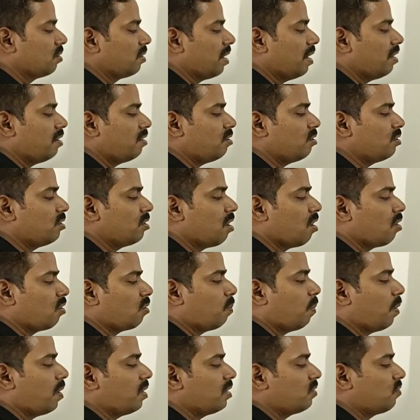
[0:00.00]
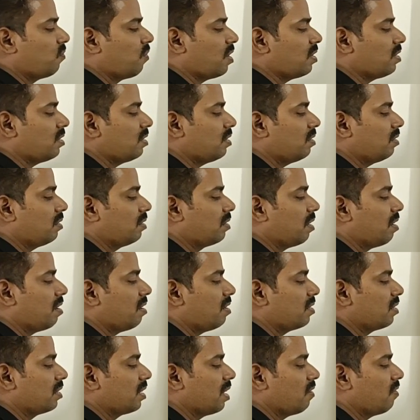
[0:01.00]
So nitrogen occupies first,
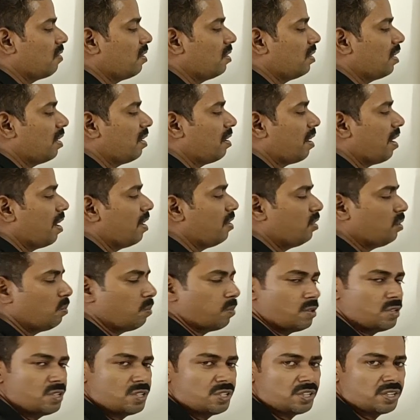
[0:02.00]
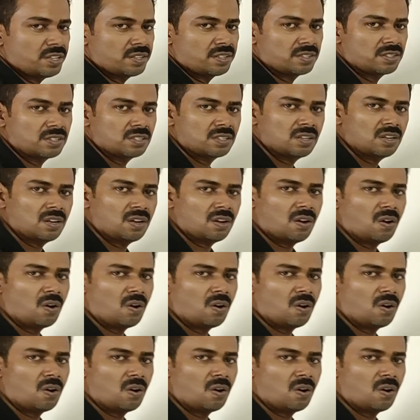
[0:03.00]
third, 7th and 9th positions.